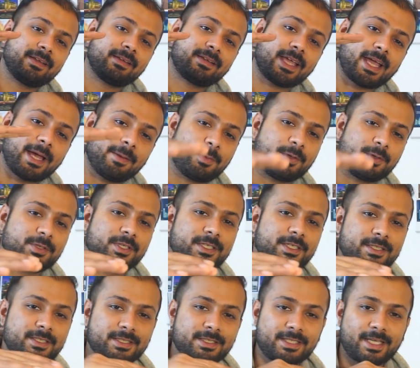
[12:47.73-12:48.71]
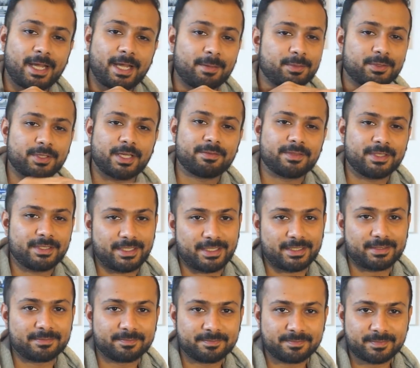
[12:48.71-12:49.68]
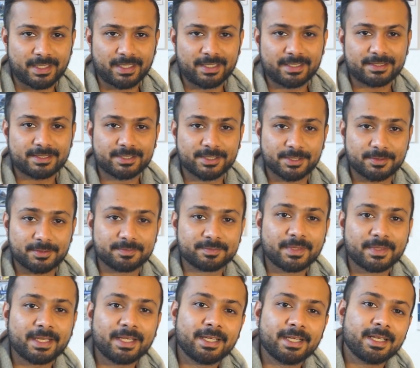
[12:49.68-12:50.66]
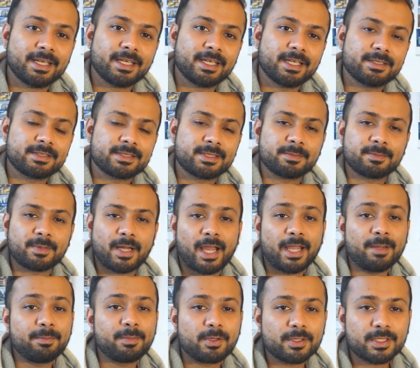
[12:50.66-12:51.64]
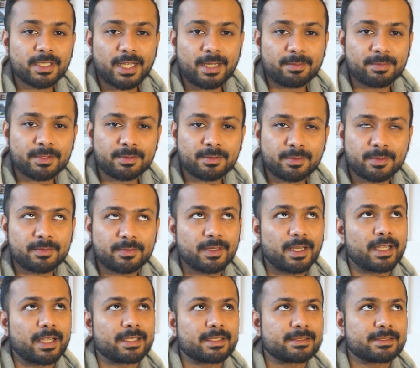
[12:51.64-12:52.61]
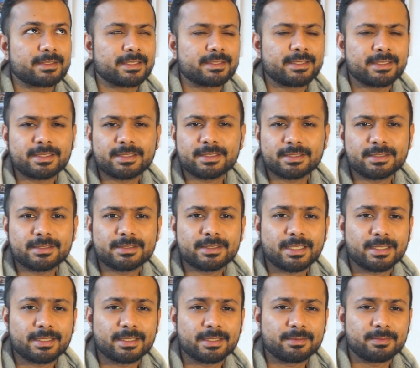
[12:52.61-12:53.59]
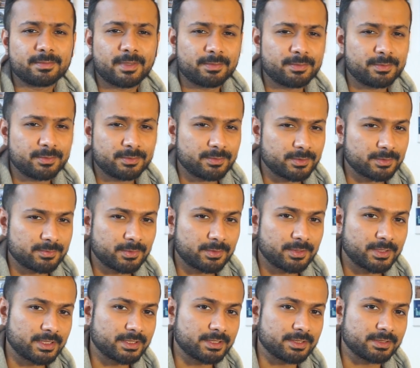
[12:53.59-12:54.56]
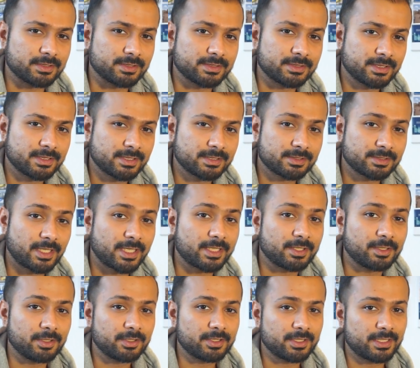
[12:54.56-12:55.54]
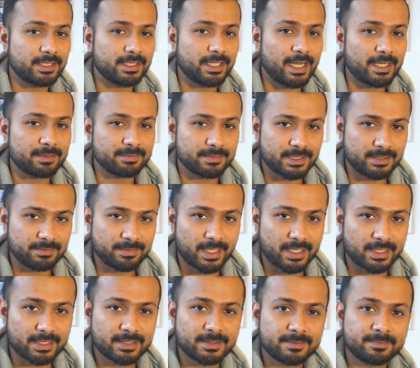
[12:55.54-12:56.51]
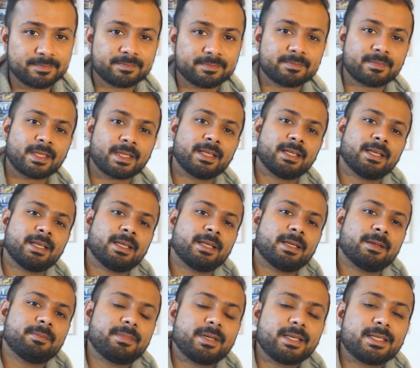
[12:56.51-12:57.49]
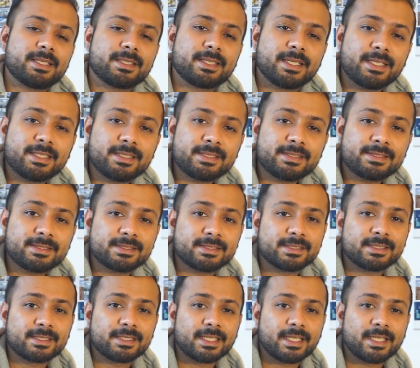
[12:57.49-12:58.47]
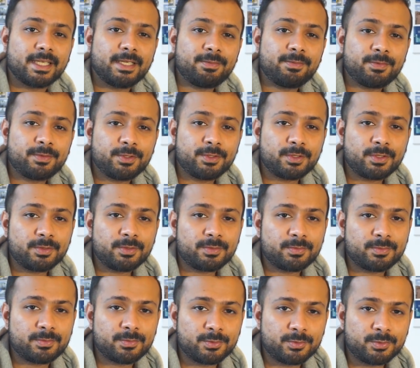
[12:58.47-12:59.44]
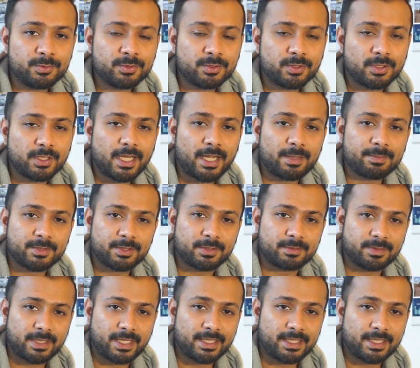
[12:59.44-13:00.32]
cap on it, cap on everything. So I bought a laptop of like 600 euros and my phone was 400 euros, so I got that money back. But the thing is, if your phone or laptop,